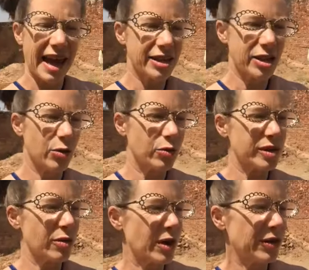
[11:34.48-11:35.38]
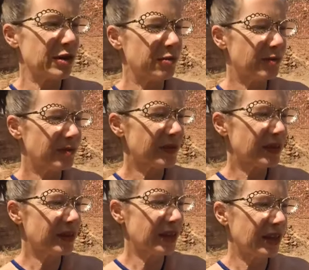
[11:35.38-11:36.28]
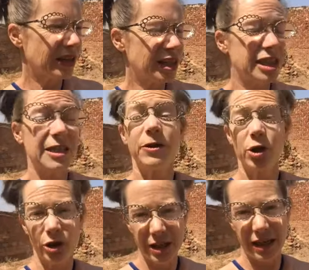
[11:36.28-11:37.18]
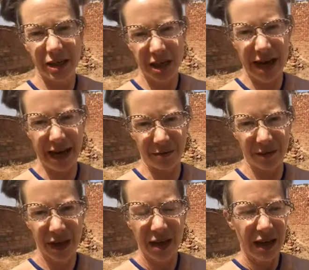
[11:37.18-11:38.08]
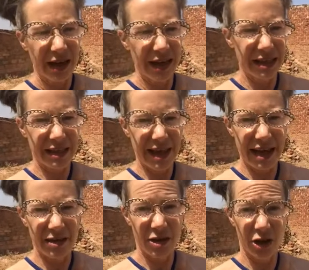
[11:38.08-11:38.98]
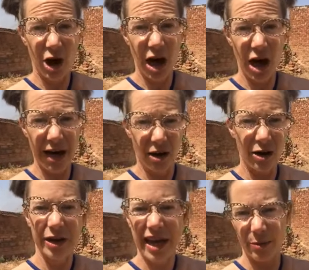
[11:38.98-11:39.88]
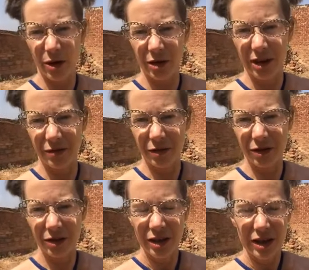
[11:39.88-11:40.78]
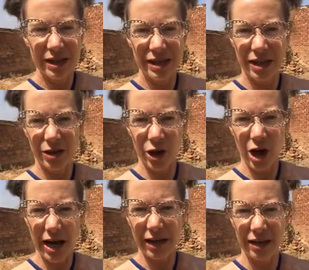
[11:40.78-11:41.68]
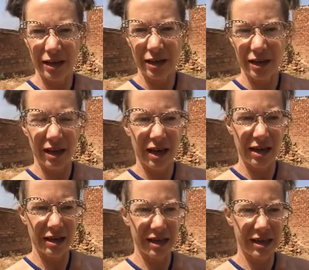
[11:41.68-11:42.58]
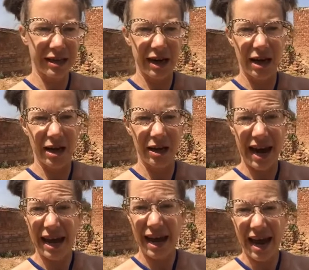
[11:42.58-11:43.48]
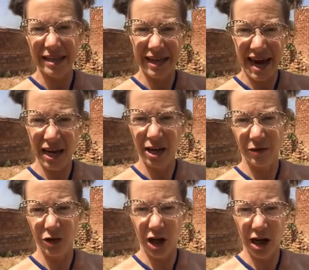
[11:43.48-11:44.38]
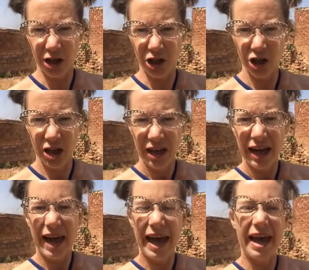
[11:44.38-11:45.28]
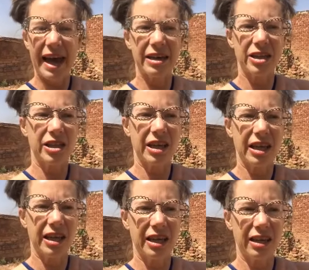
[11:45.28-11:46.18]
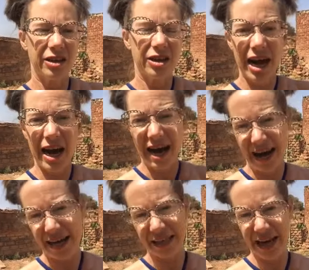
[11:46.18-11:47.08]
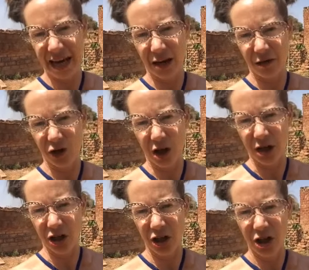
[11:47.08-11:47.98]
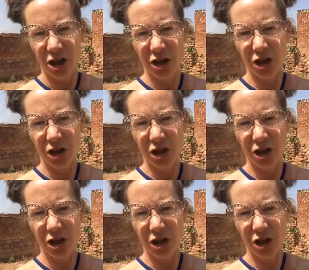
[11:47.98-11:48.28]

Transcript: so what the difficulty in dyeing is that the cotton on the chemical level is that the cotton is has a negative charge, and the dye has a negative charge. So